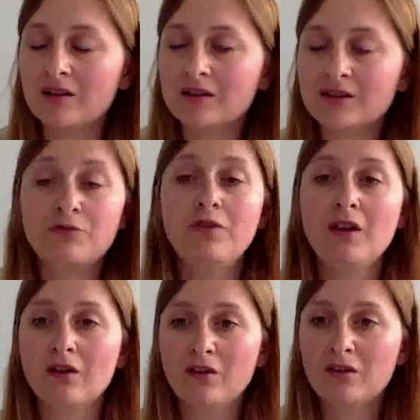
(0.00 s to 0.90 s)

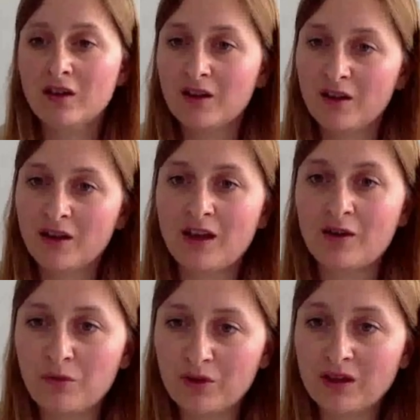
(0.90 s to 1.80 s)
sphere
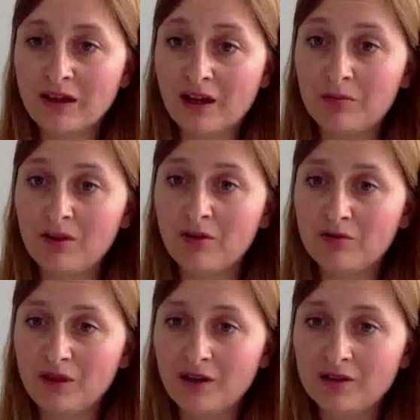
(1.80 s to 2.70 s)
within a couple
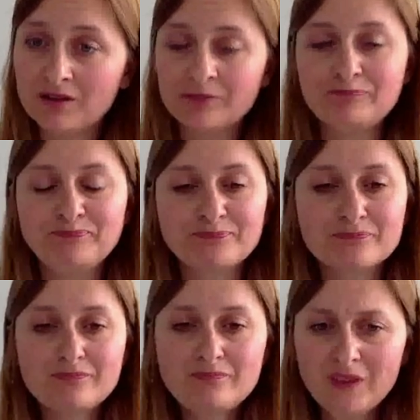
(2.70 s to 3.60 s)
of years.
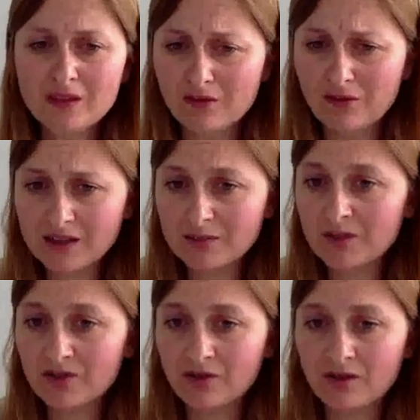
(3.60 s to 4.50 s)
The vast
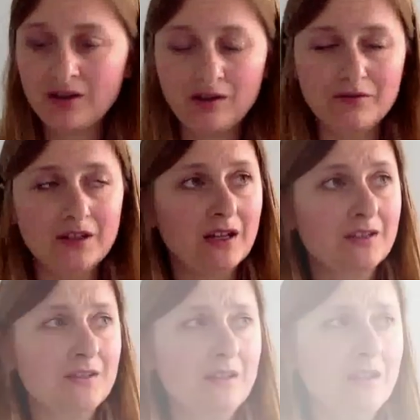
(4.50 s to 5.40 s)
majority of it,
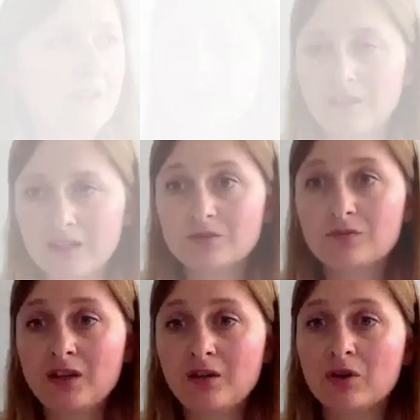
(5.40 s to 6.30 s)
actually. And that's
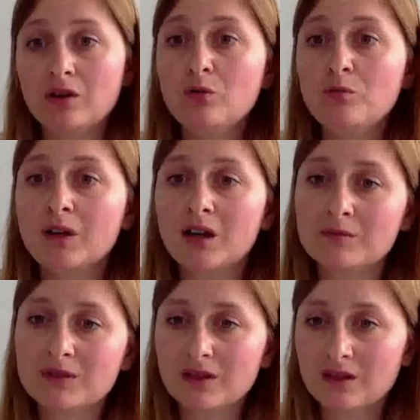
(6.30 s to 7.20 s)
really where Loop
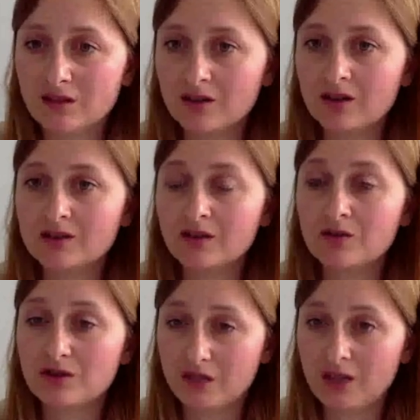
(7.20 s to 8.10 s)
comes in, the
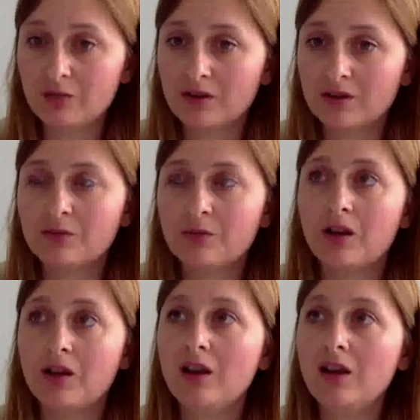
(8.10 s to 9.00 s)
social network as
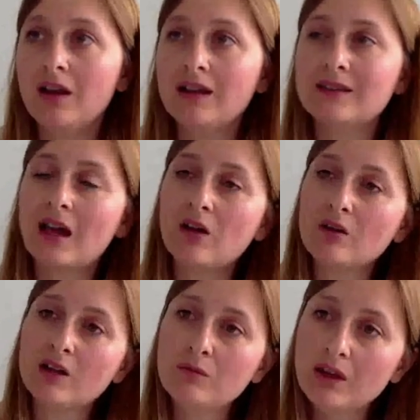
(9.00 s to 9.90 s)
well, is
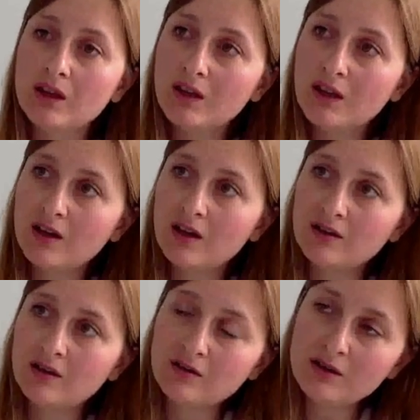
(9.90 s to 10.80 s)
how can we
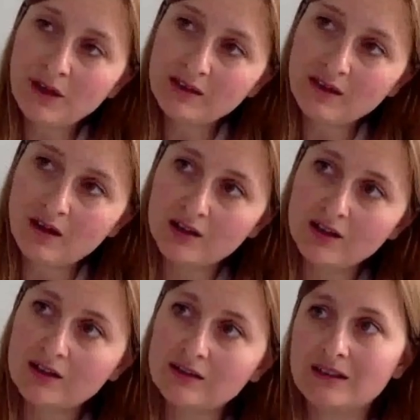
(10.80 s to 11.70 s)
not only make the
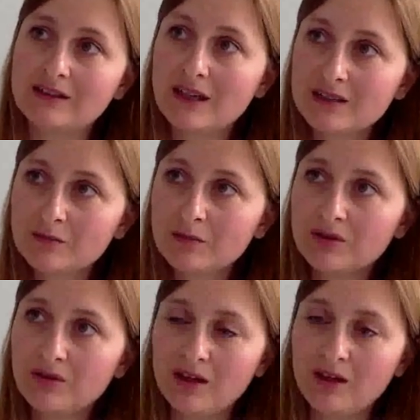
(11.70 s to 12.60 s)
articles accessible
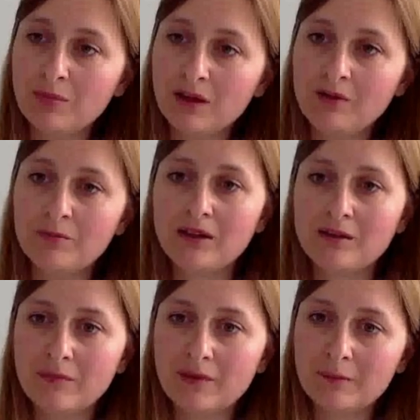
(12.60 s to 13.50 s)
to anybody, but
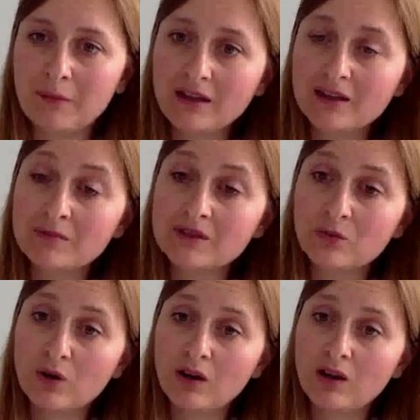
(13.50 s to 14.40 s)
make them as
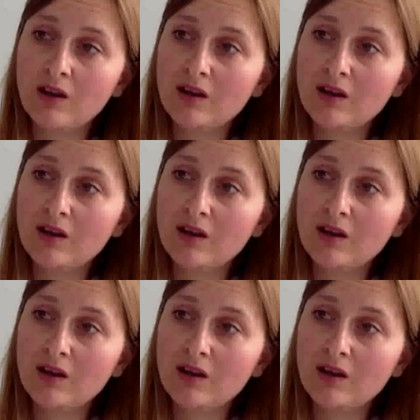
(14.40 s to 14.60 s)
well